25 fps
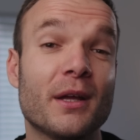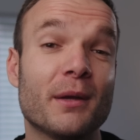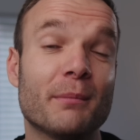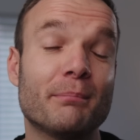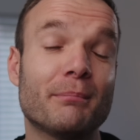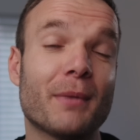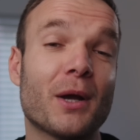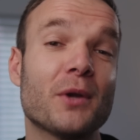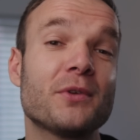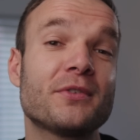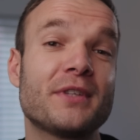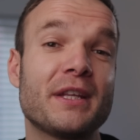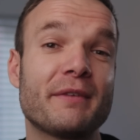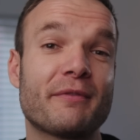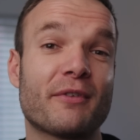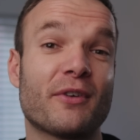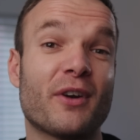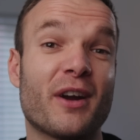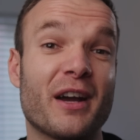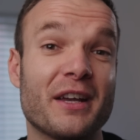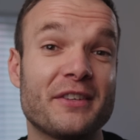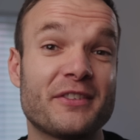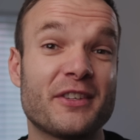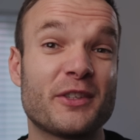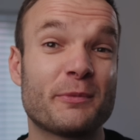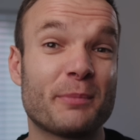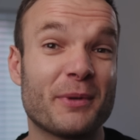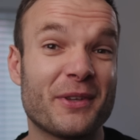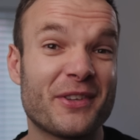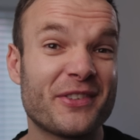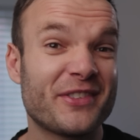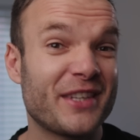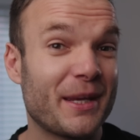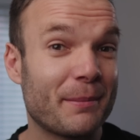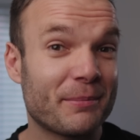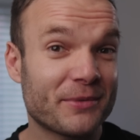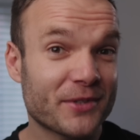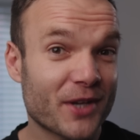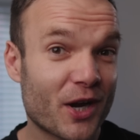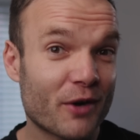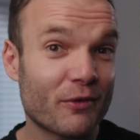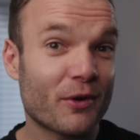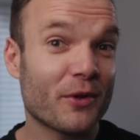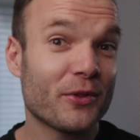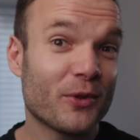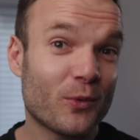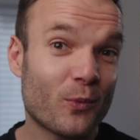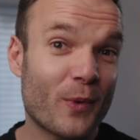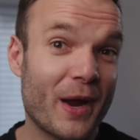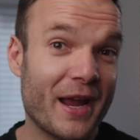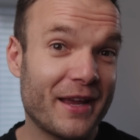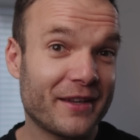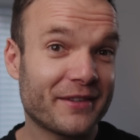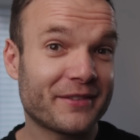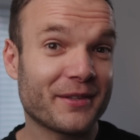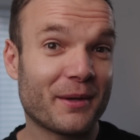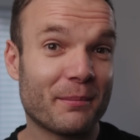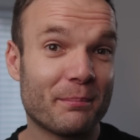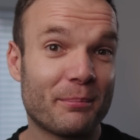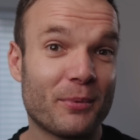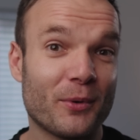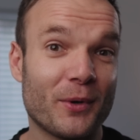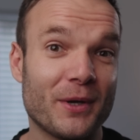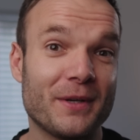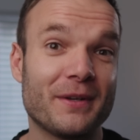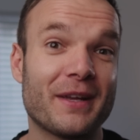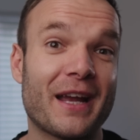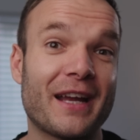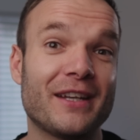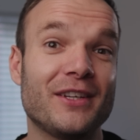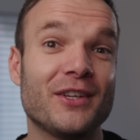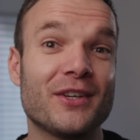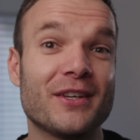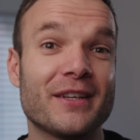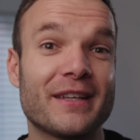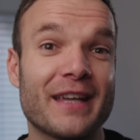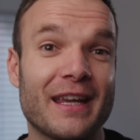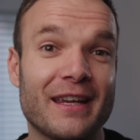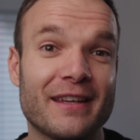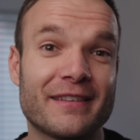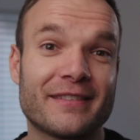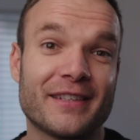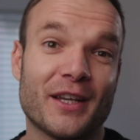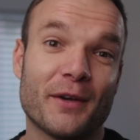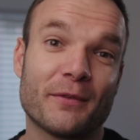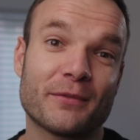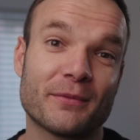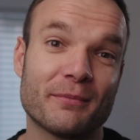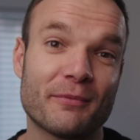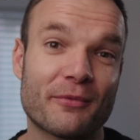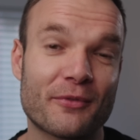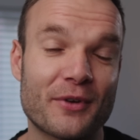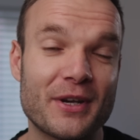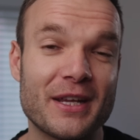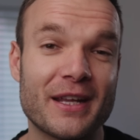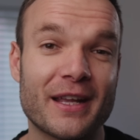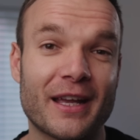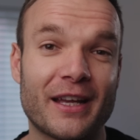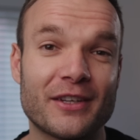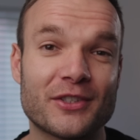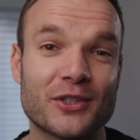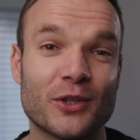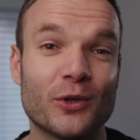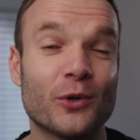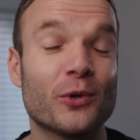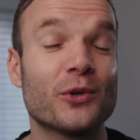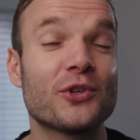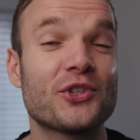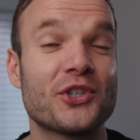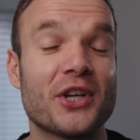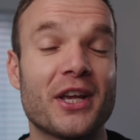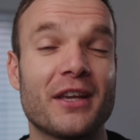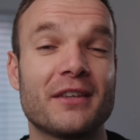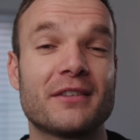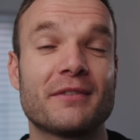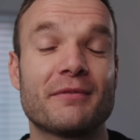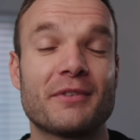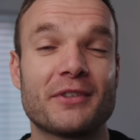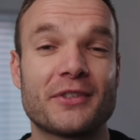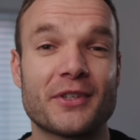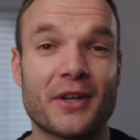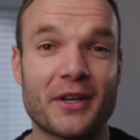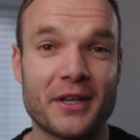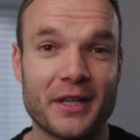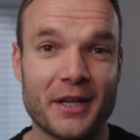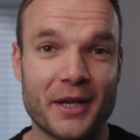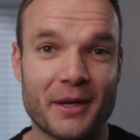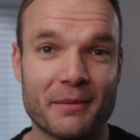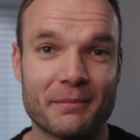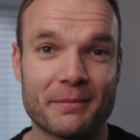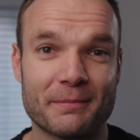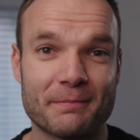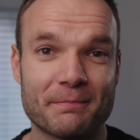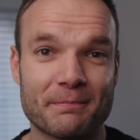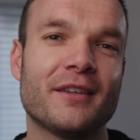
mostly for ISAs, but SIPPs are on the way at some point, and you can get yourself some free cash or shares for signing up.